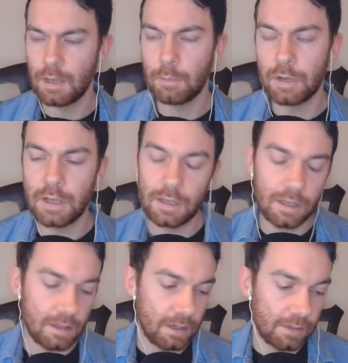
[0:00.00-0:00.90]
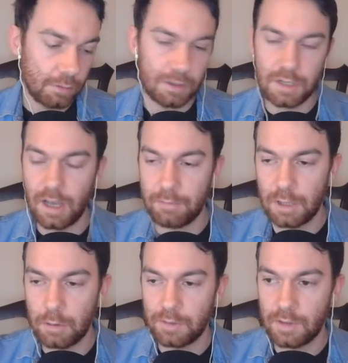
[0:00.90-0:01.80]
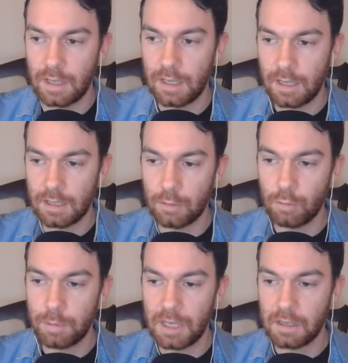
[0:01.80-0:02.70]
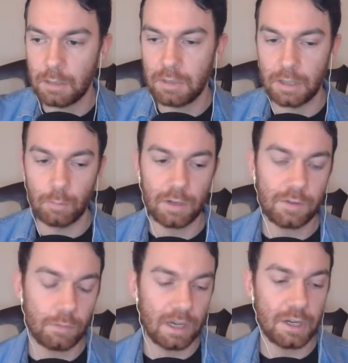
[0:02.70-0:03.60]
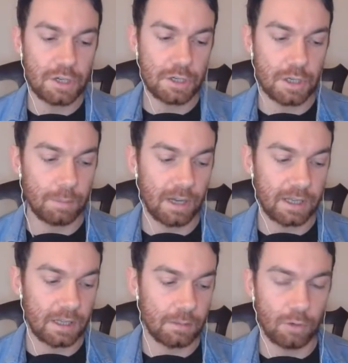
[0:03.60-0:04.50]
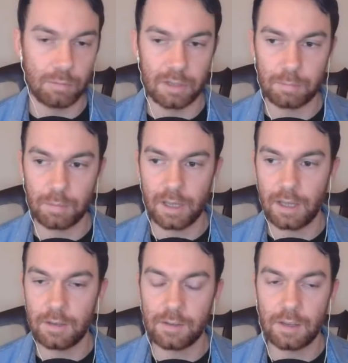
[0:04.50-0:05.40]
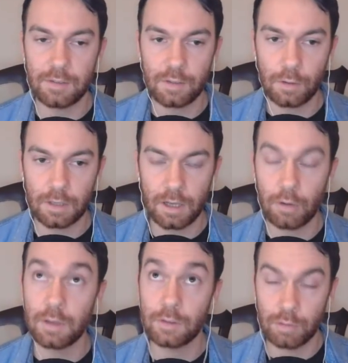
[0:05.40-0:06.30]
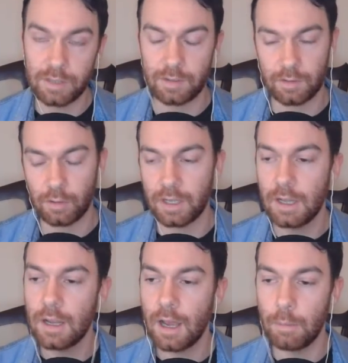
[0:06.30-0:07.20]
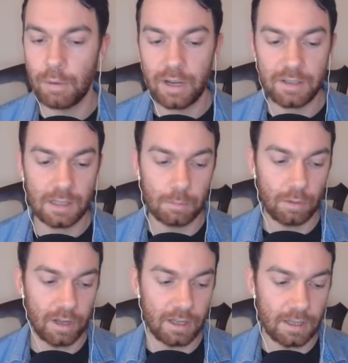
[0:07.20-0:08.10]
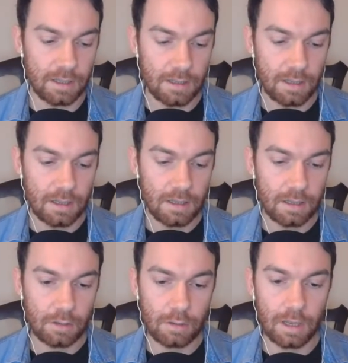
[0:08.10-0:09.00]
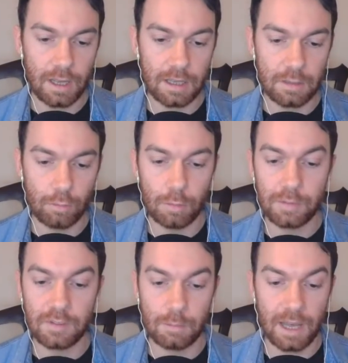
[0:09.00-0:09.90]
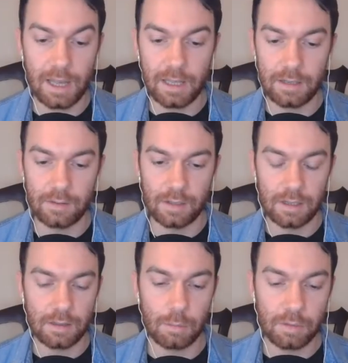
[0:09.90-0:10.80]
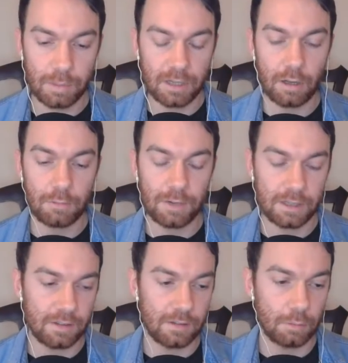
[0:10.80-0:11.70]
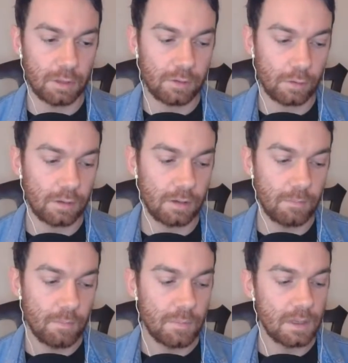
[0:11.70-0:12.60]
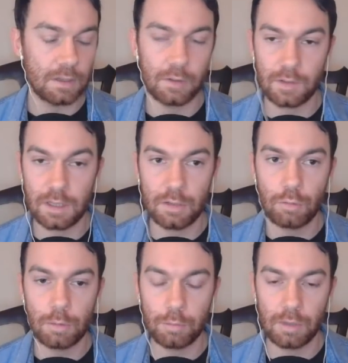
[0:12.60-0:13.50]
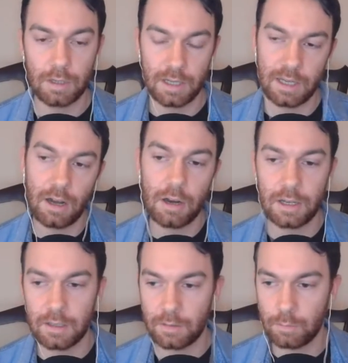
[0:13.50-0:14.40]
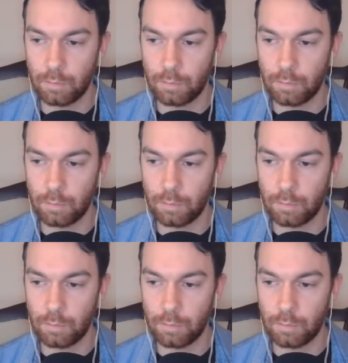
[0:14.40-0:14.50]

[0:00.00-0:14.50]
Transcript: But the next question I have for you is the European Union. What's the relationship like at the moment? Is Turkey or is Greece, sorry, abiding by Europe's demands? And there must be conflict to do with certain, because Europe will, in Ireland,